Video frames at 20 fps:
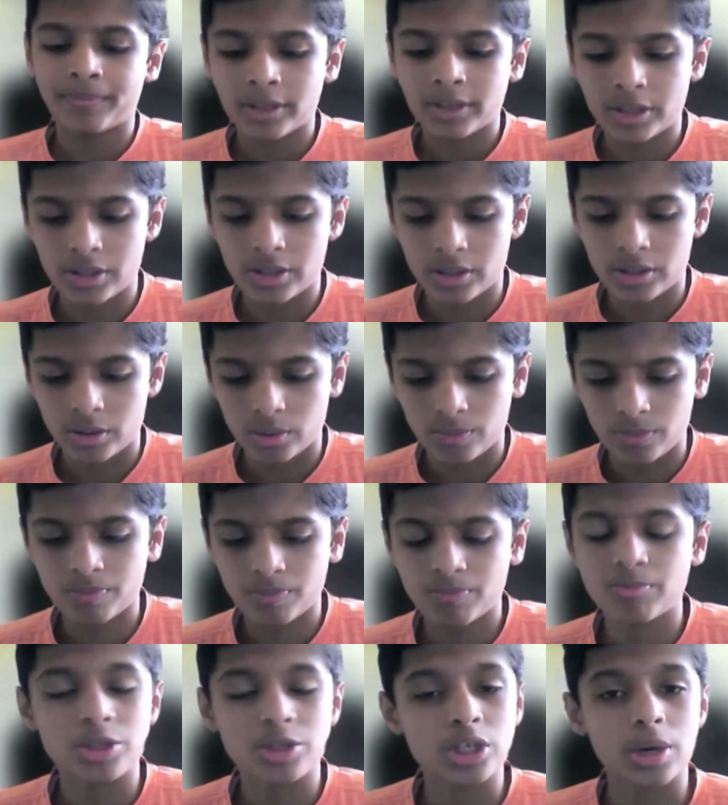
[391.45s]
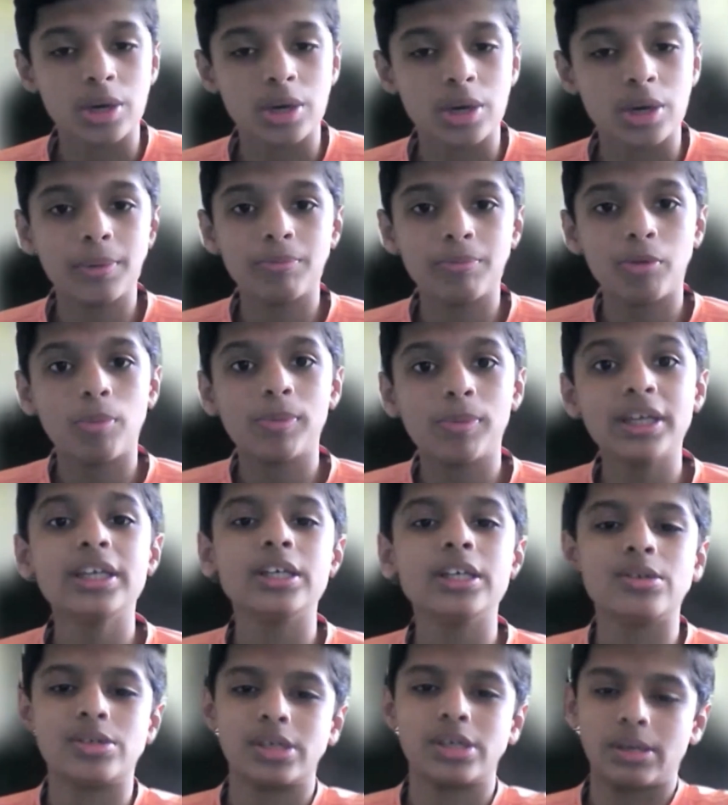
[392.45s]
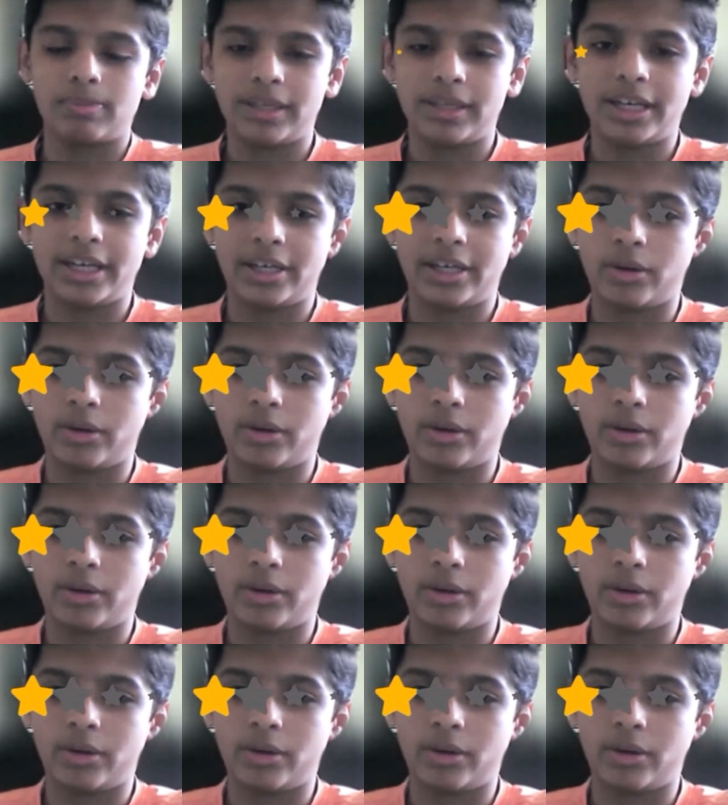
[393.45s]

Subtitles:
So sharpen properly using a blade